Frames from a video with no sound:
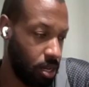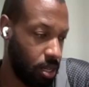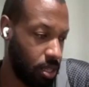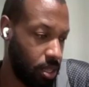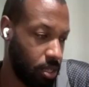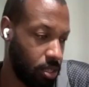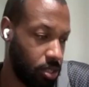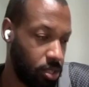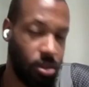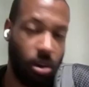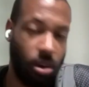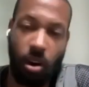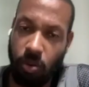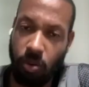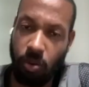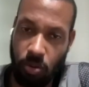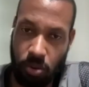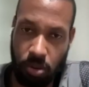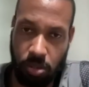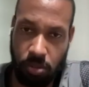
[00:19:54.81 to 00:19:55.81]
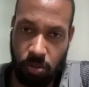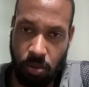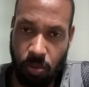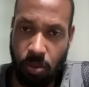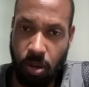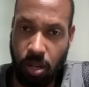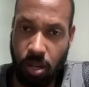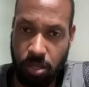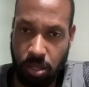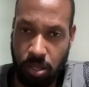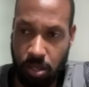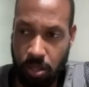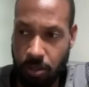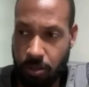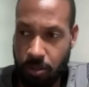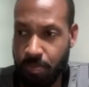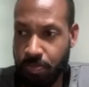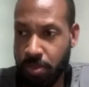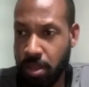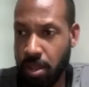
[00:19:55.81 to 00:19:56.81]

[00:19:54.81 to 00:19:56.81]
I think, Star Wars with Walter.